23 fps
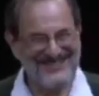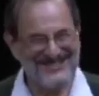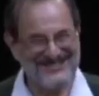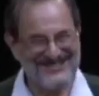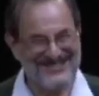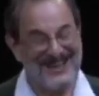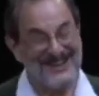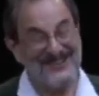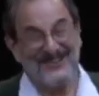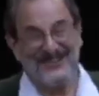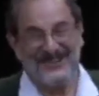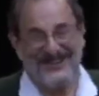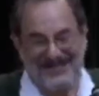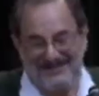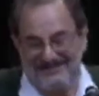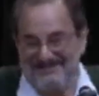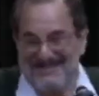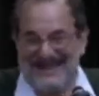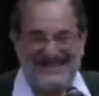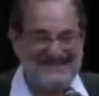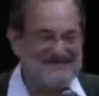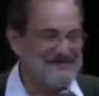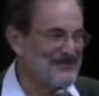Uh,
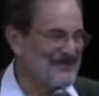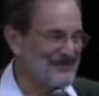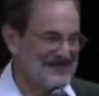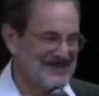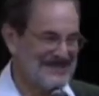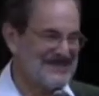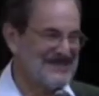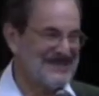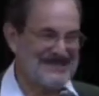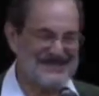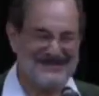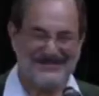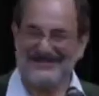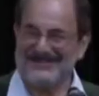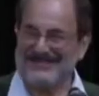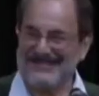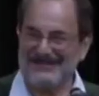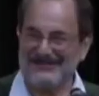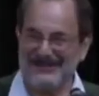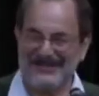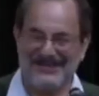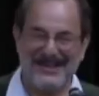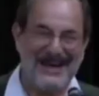that makes perfect sense.
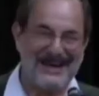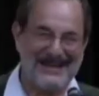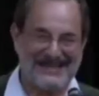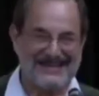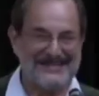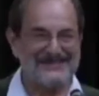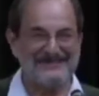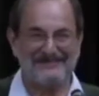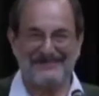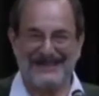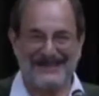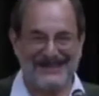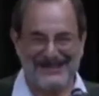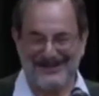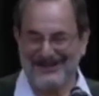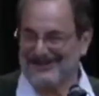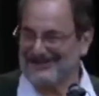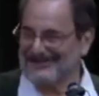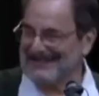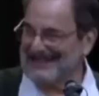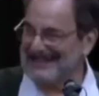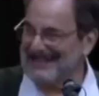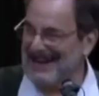Lucy will not give me
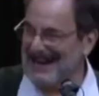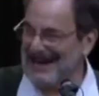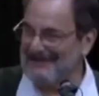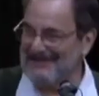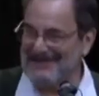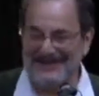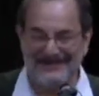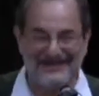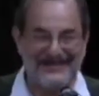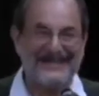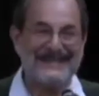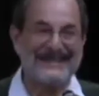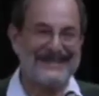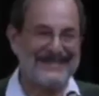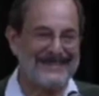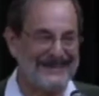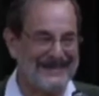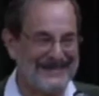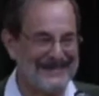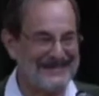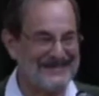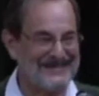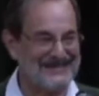the only copy of
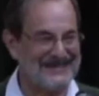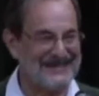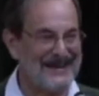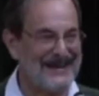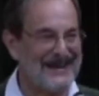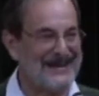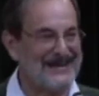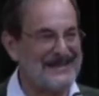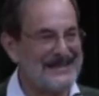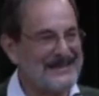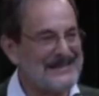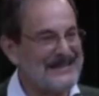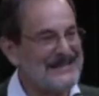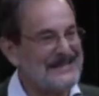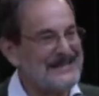anything that she had.